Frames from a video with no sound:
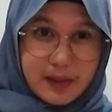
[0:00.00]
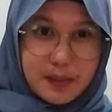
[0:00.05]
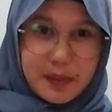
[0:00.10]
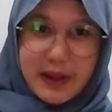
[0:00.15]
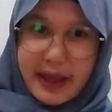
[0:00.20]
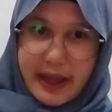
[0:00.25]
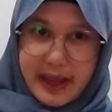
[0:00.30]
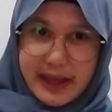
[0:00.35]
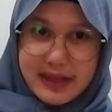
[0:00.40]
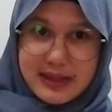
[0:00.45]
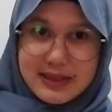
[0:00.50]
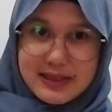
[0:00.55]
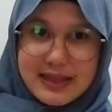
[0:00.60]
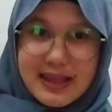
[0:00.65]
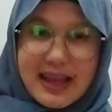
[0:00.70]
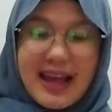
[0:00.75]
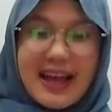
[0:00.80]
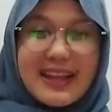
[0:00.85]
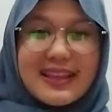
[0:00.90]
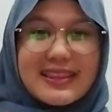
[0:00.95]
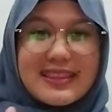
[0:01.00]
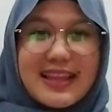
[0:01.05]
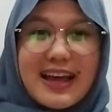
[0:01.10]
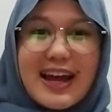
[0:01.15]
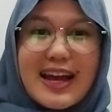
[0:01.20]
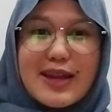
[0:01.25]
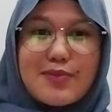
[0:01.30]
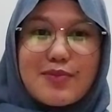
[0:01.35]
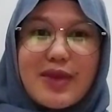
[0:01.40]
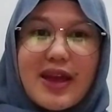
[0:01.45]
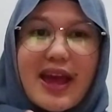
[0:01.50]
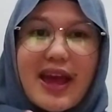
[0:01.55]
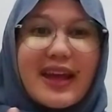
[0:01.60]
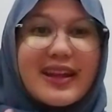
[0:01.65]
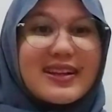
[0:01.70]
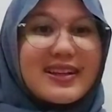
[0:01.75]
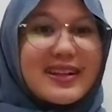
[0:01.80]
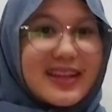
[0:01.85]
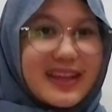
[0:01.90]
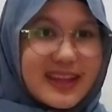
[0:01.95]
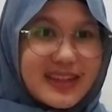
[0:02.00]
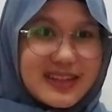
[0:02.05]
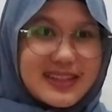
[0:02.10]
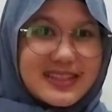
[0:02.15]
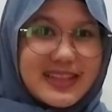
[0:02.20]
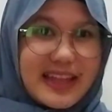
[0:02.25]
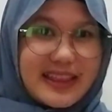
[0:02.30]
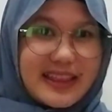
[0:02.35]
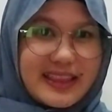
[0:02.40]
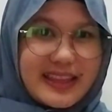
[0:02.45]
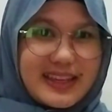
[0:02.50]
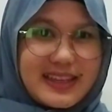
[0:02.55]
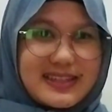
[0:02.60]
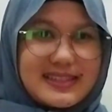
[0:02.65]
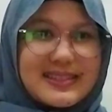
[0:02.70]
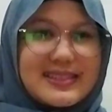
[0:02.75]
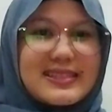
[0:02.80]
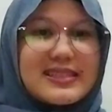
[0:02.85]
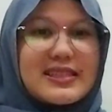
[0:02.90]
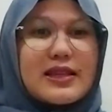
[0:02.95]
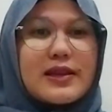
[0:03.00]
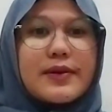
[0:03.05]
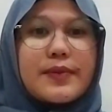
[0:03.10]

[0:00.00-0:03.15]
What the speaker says: place, time, and in a settings.